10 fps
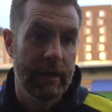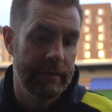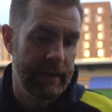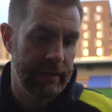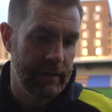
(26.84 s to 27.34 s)

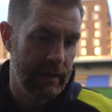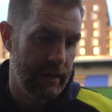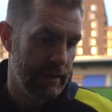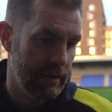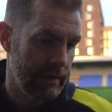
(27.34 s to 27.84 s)
and then
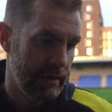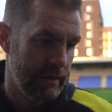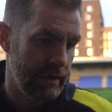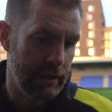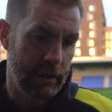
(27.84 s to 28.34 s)

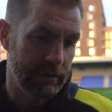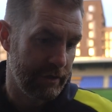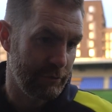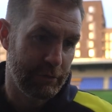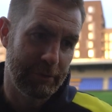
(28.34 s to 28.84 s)
a long
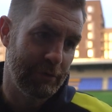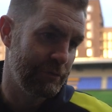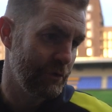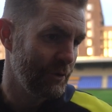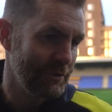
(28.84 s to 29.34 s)
hopeful ball
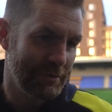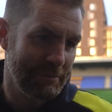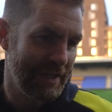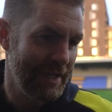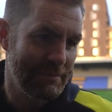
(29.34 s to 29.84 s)
forward
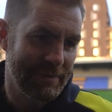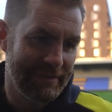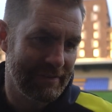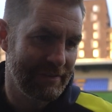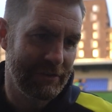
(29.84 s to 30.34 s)
from deep
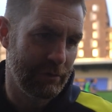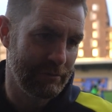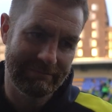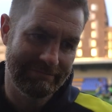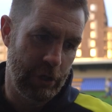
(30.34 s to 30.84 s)
and not
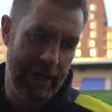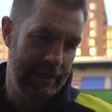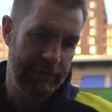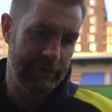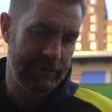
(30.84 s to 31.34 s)
not
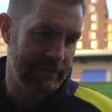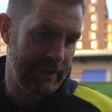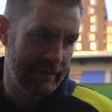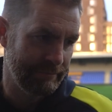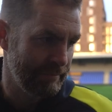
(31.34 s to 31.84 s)
handled.
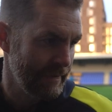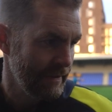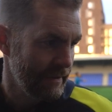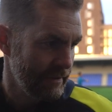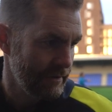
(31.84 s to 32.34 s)
Um,
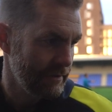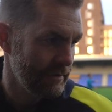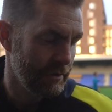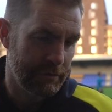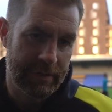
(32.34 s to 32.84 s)

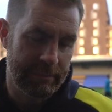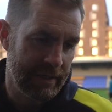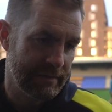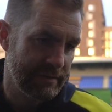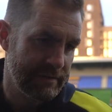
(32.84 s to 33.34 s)
the three
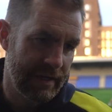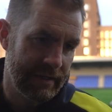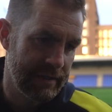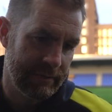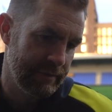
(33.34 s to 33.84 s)
players
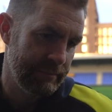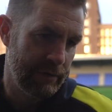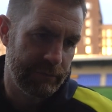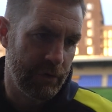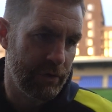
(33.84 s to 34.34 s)
inside our
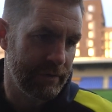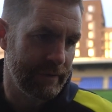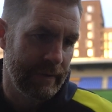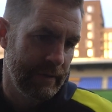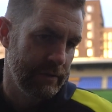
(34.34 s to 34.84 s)
back four
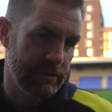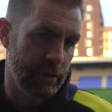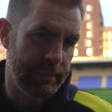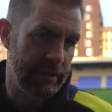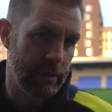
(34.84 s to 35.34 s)
and it's
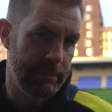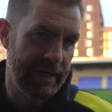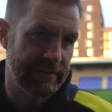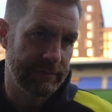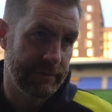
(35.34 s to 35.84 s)
not been
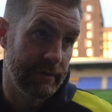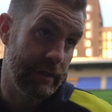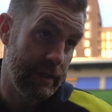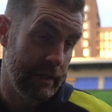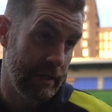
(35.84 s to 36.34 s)
compactive,
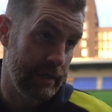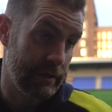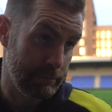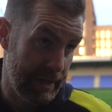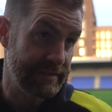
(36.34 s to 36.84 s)

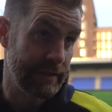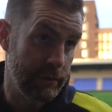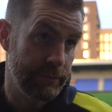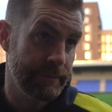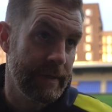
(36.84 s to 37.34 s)
uh, compact
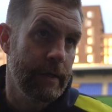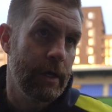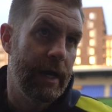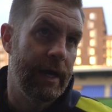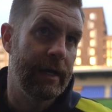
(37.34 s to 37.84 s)
enough
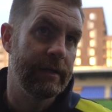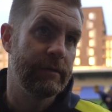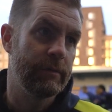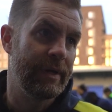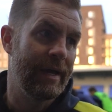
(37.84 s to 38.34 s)

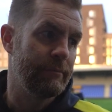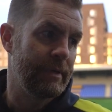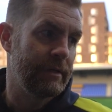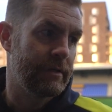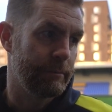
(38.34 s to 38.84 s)
and we haven't
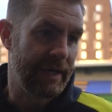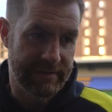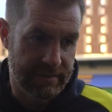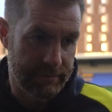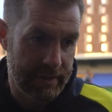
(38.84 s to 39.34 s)
been
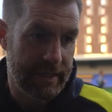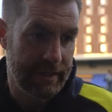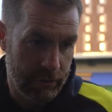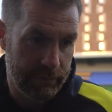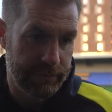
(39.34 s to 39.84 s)
competitive
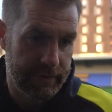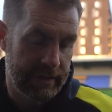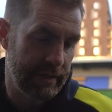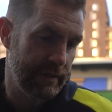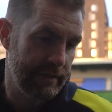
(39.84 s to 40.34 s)
enough
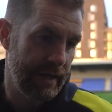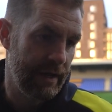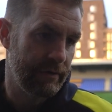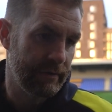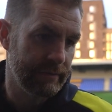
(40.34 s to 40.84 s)
uh, in the
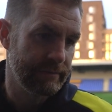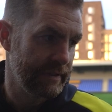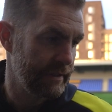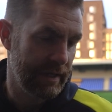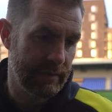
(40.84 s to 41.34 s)
aerial
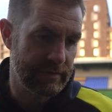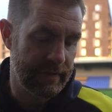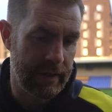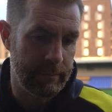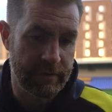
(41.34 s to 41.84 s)

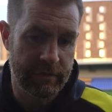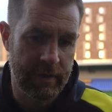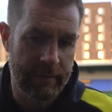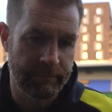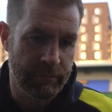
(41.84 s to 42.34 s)
encounter there. But
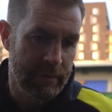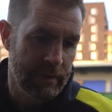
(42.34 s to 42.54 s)
um,